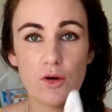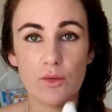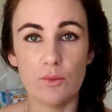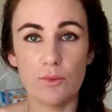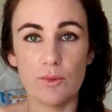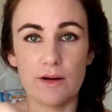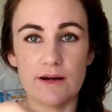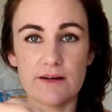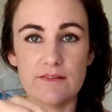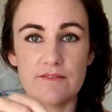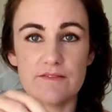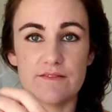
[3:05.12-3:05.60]

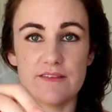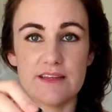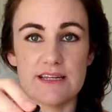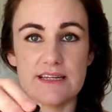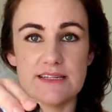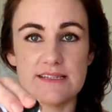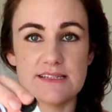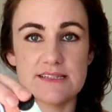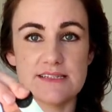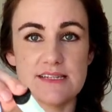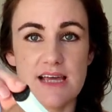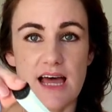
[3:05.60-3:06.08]
one of
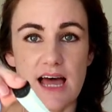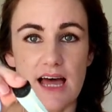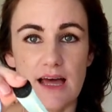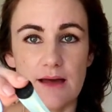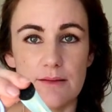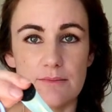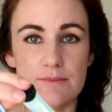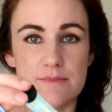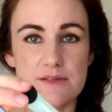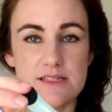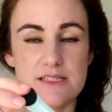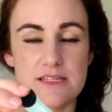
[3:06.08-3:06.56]
these
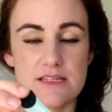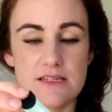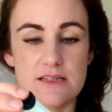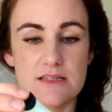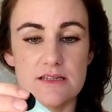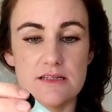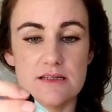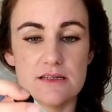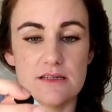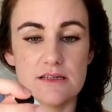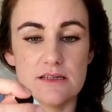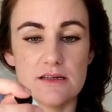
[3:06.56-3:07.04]
tabs.
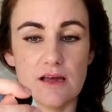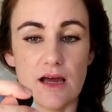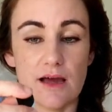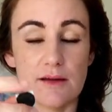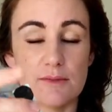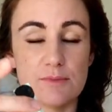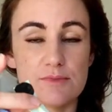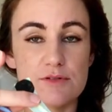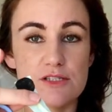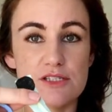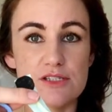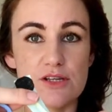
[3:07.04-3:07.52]

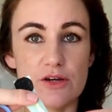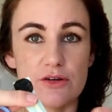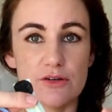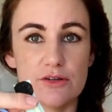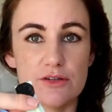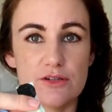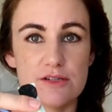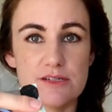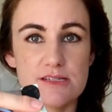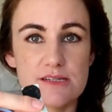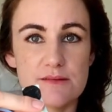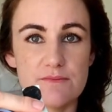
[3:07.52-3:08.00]
I
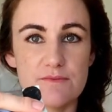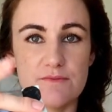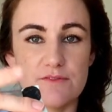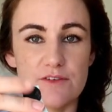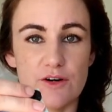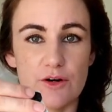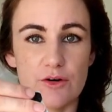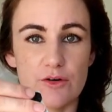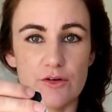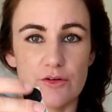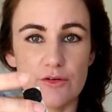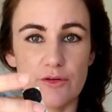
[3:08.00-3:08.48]
sewed some
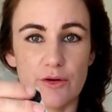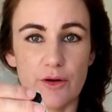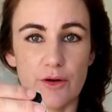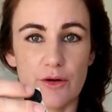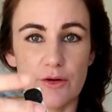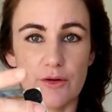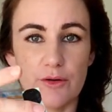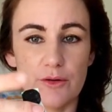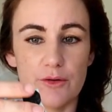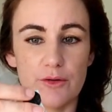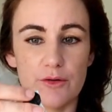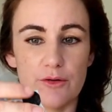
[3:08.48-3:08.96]

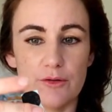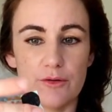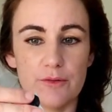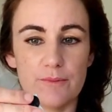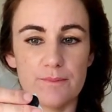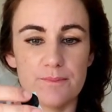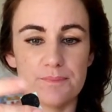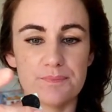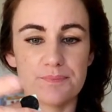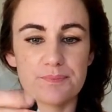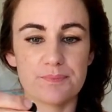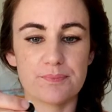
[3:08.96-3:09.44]
Velcro
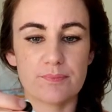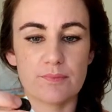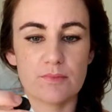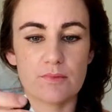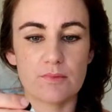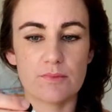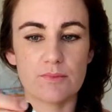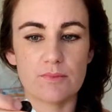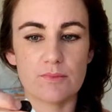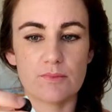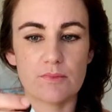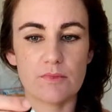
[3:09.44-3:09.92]

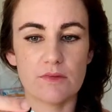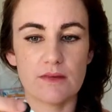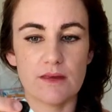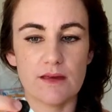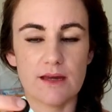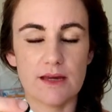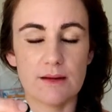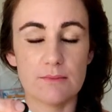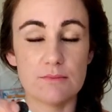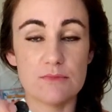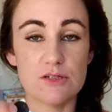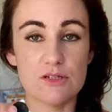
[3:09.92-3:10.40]

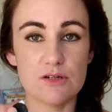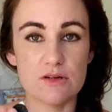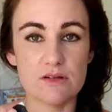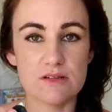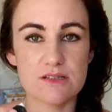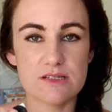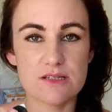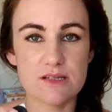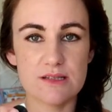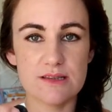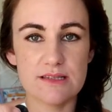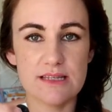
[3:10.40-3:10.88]

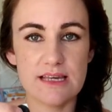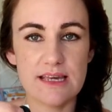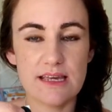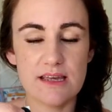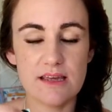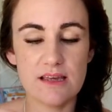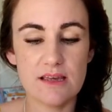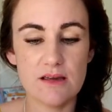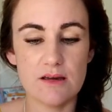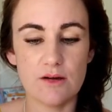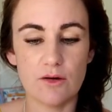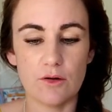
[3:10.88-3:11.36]
dots on
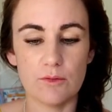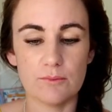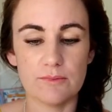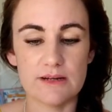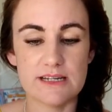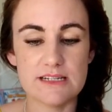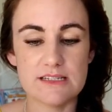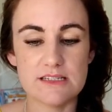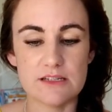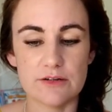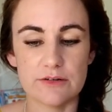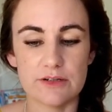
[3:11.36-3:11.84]
there on
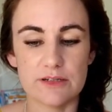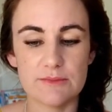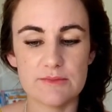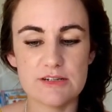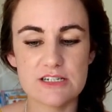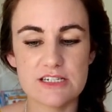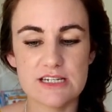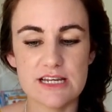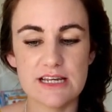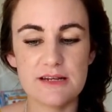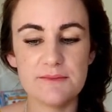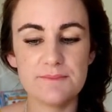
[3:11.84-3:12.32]
my sewing
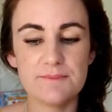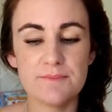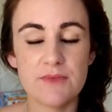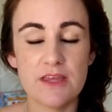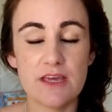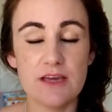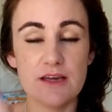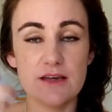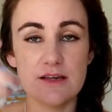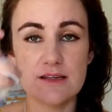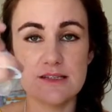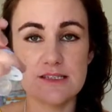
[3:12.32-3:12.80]
machine
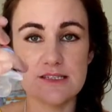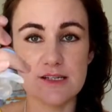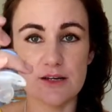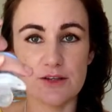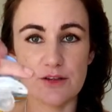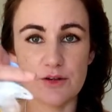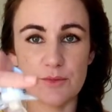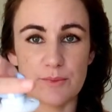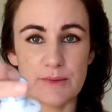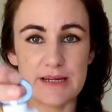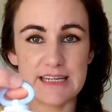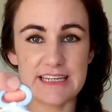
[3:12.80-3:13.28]
so
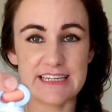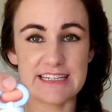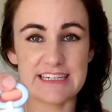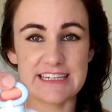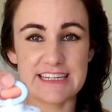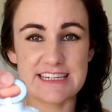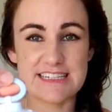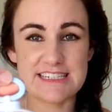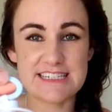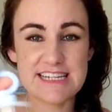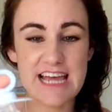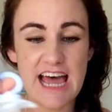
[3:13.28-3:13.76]
that we
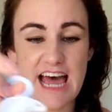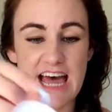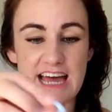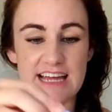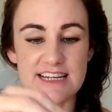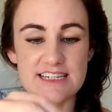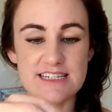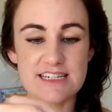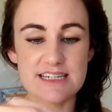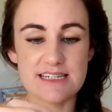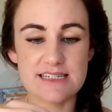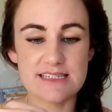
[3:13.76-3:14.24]
can
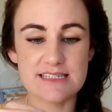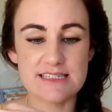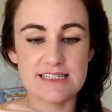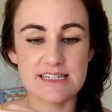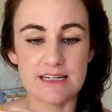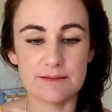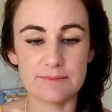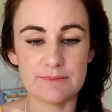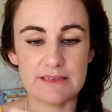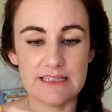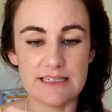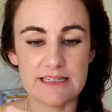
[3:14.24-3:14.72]
attach his
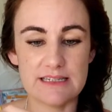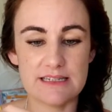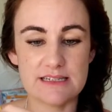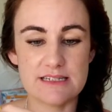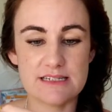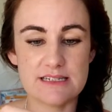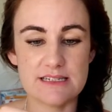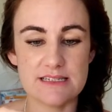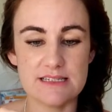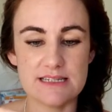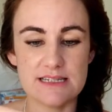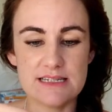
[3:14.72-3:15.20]
dummy
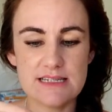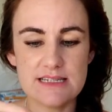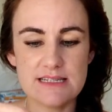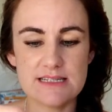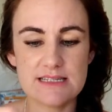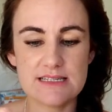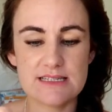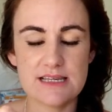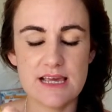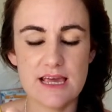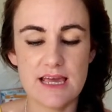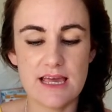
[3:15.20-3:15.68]
to
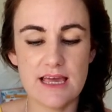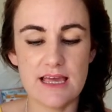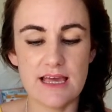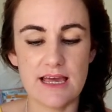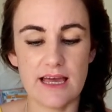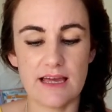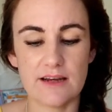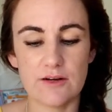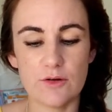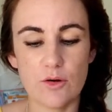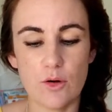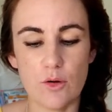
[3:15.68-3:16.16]
this
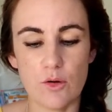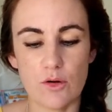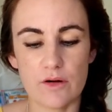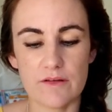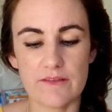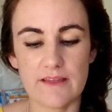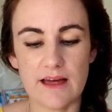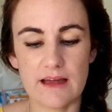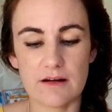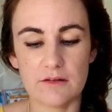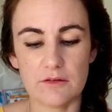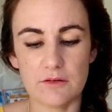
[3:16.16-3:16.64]
and hook
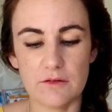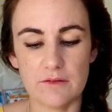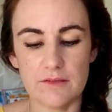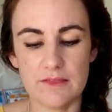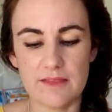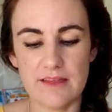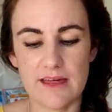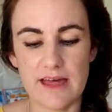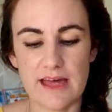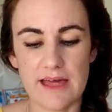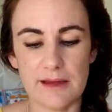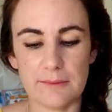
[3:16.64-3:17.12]
that
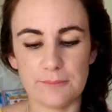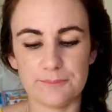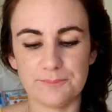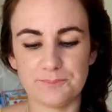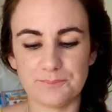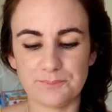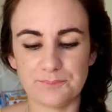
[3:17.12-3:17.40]
on there.